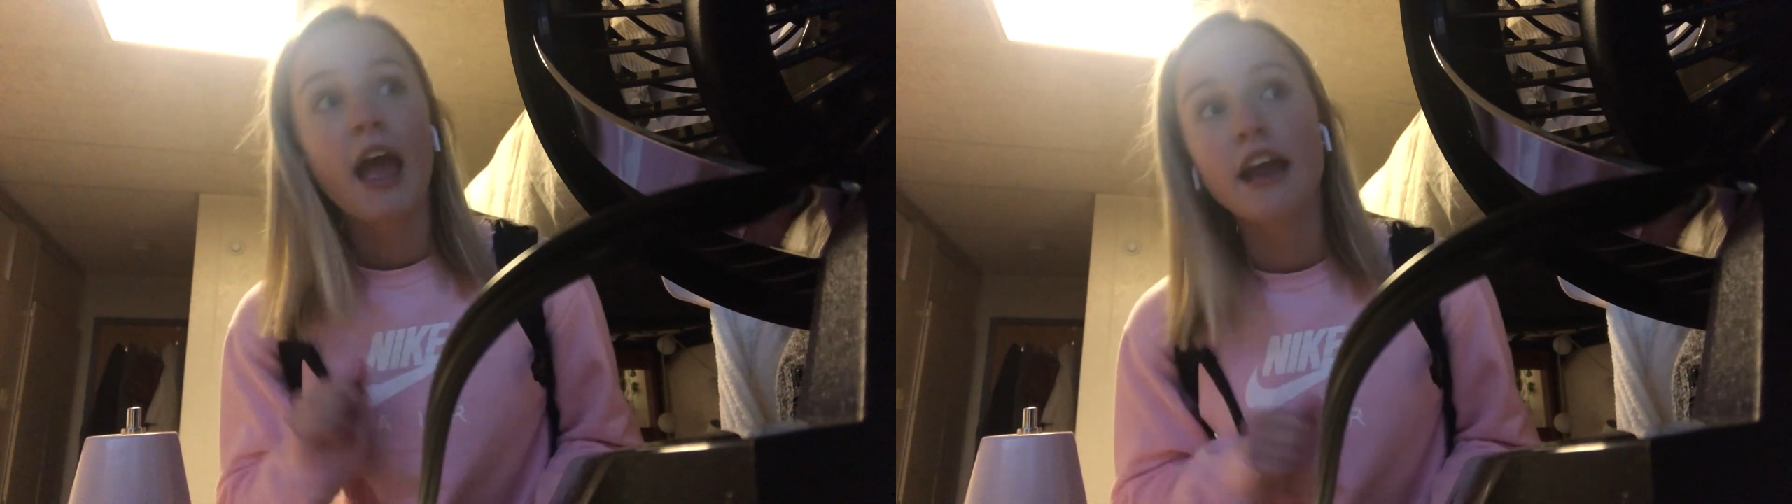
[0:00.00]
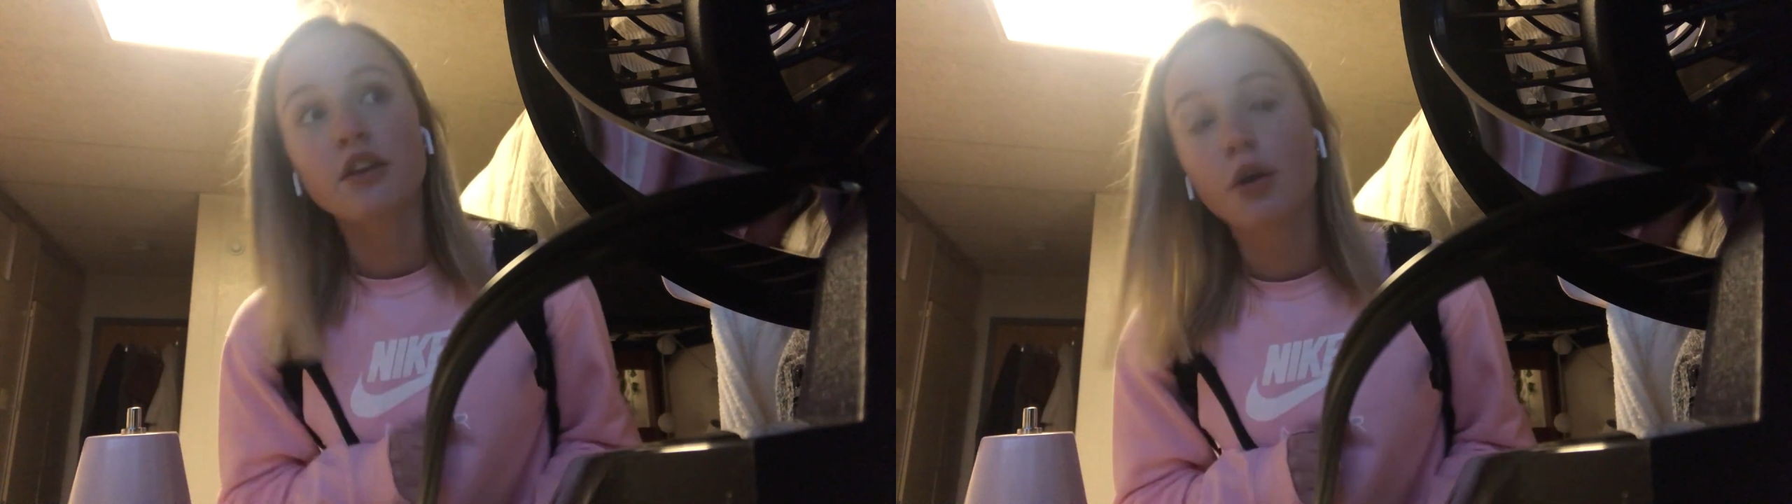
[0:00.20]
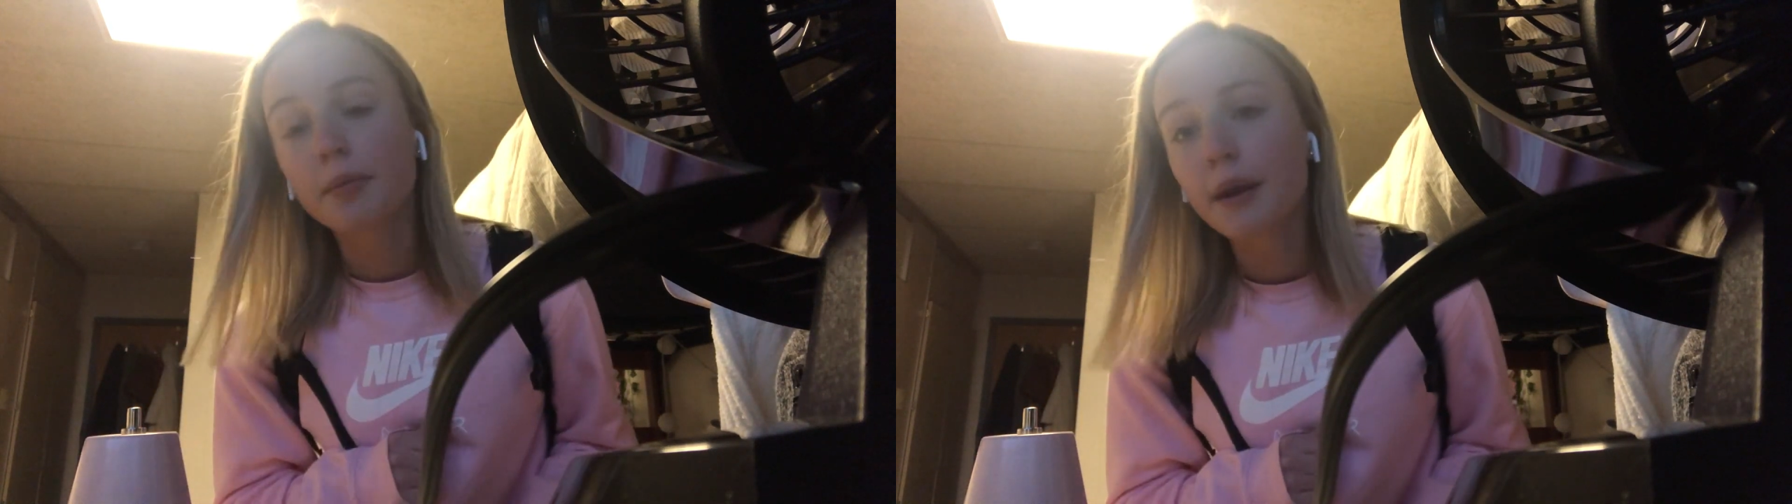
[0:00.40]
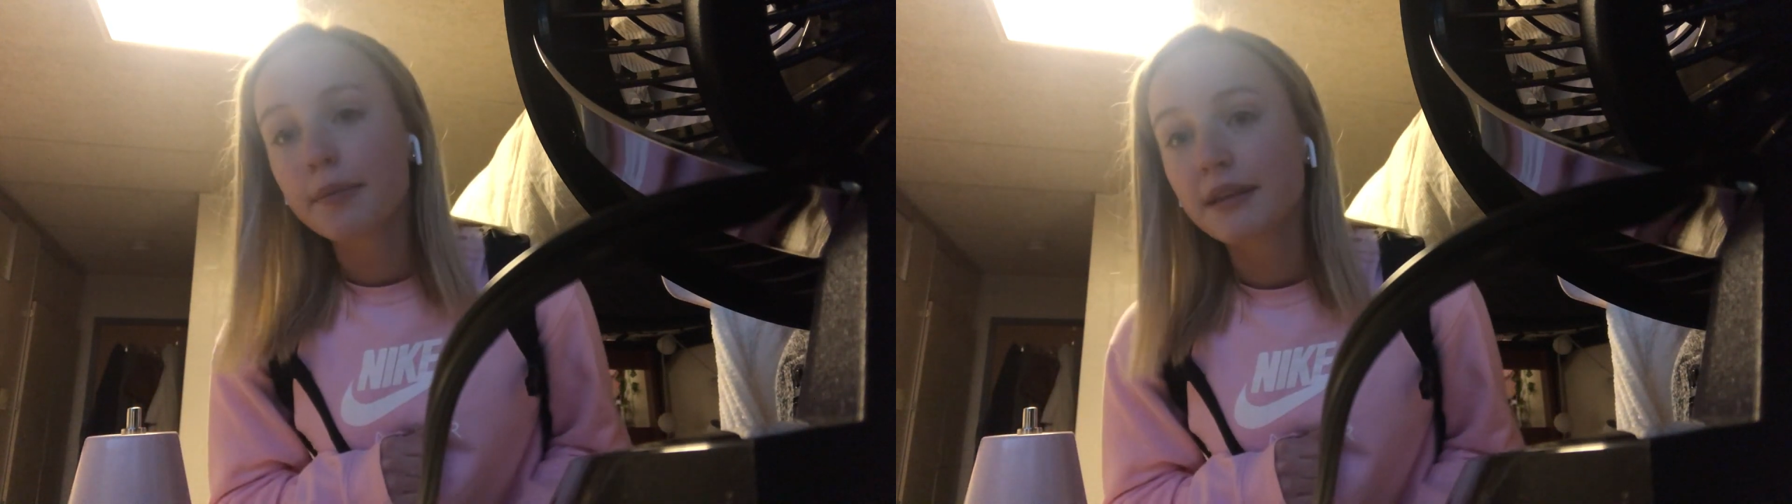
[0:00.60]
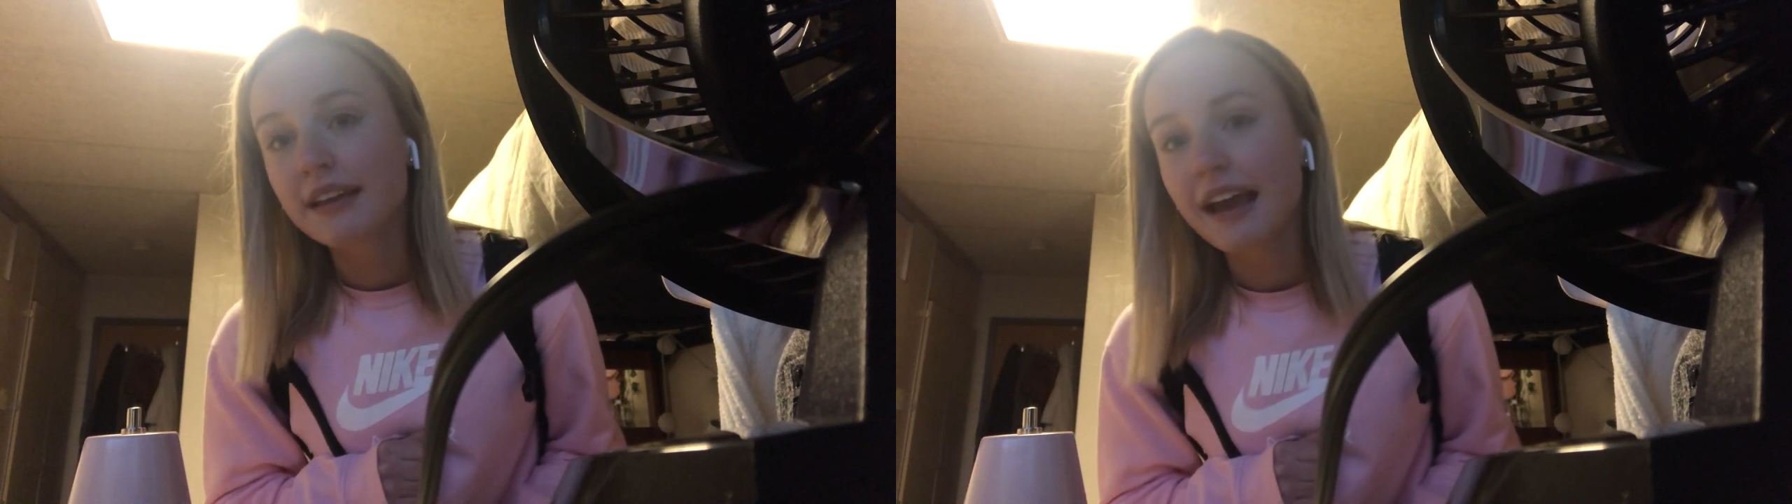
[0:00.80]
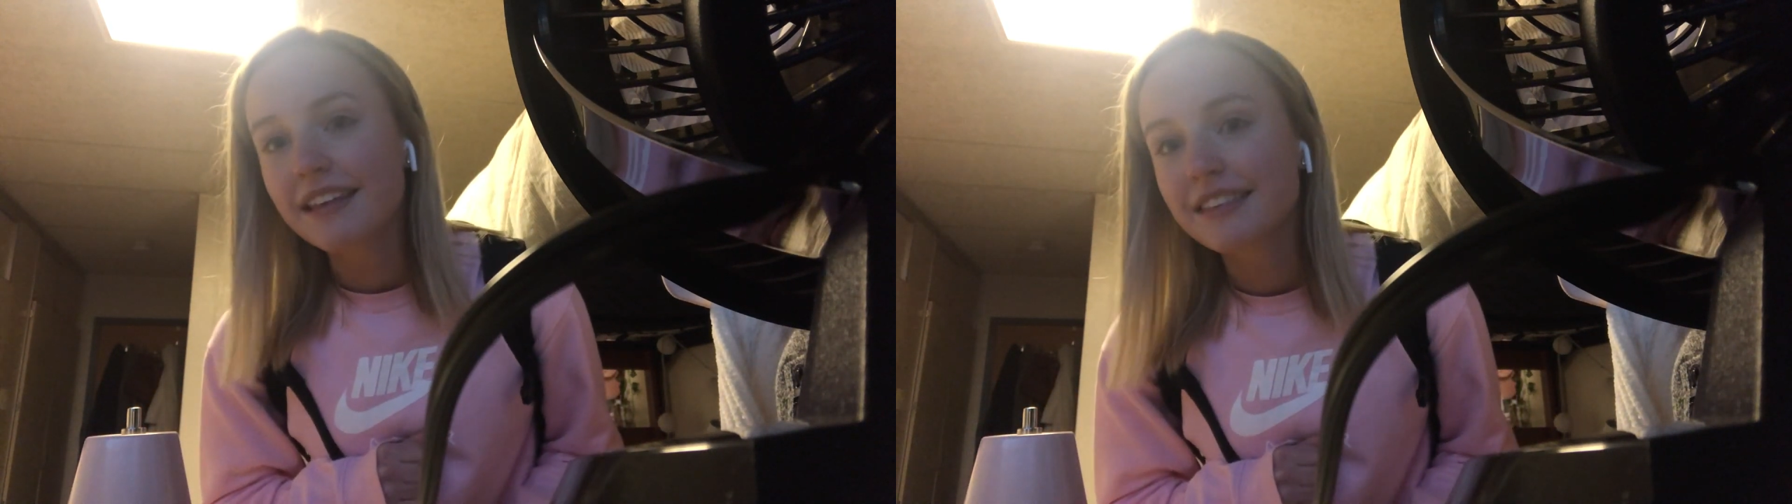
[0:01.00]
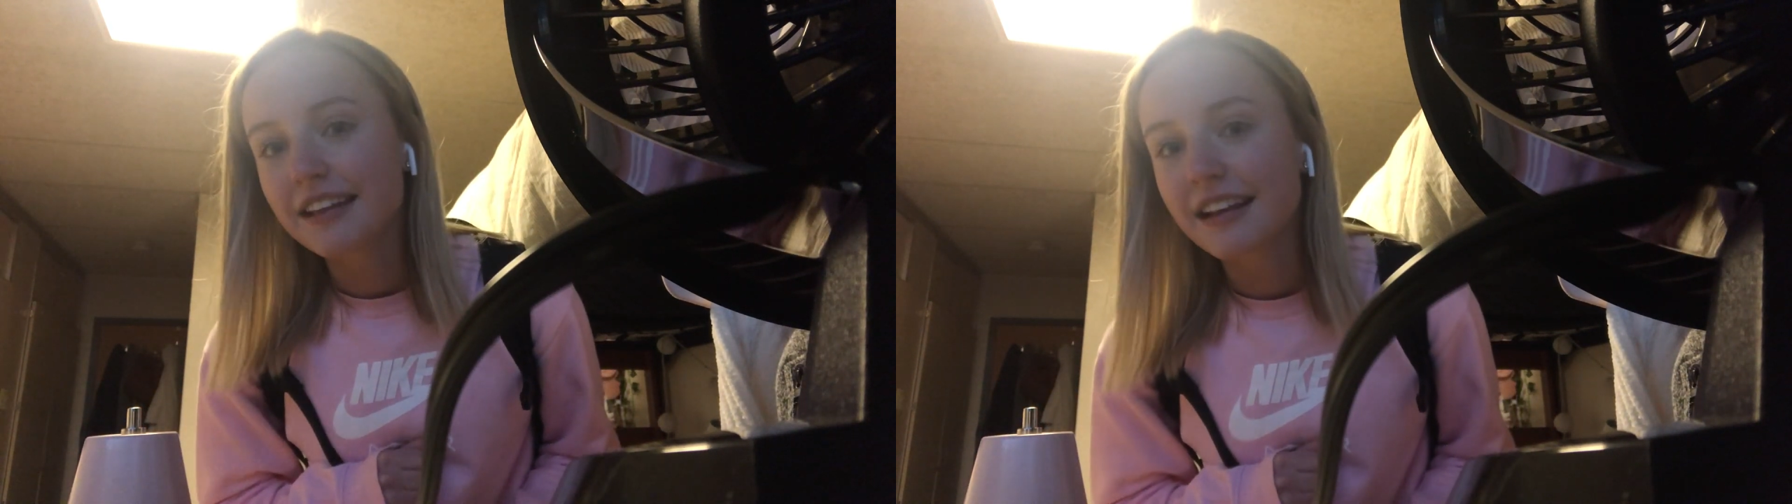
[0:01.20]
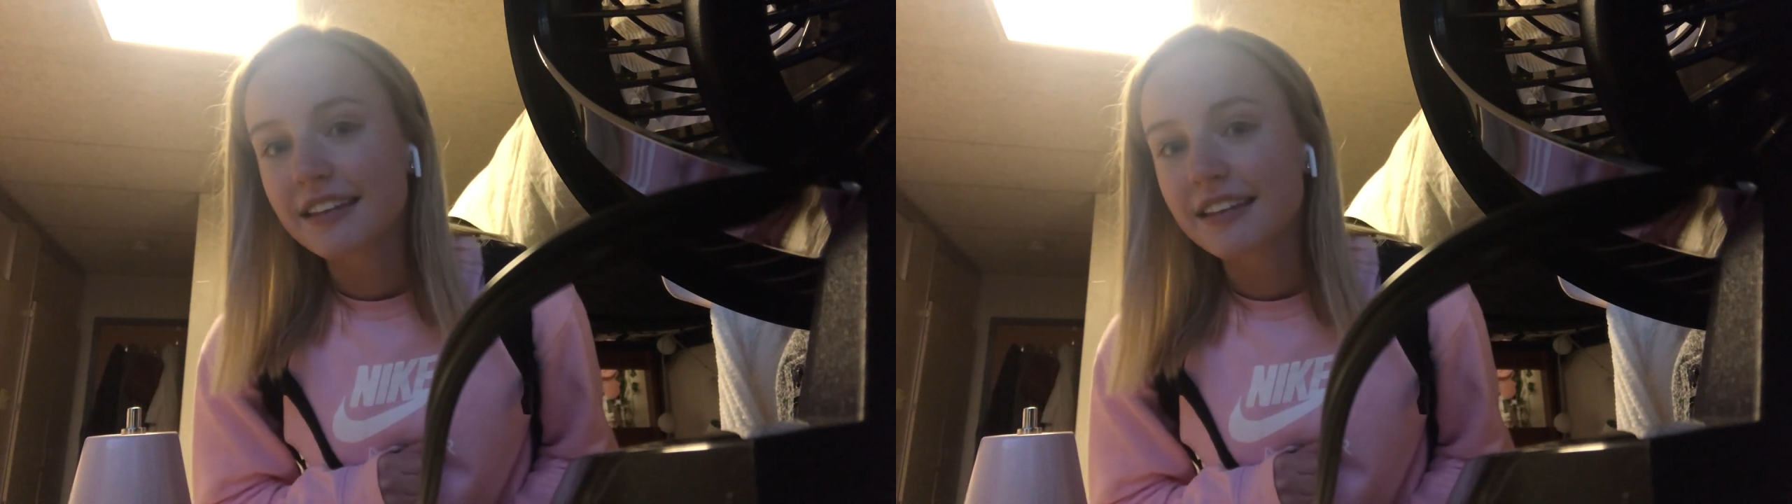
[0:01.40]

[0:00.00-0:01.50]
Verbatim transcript: and you open up the test and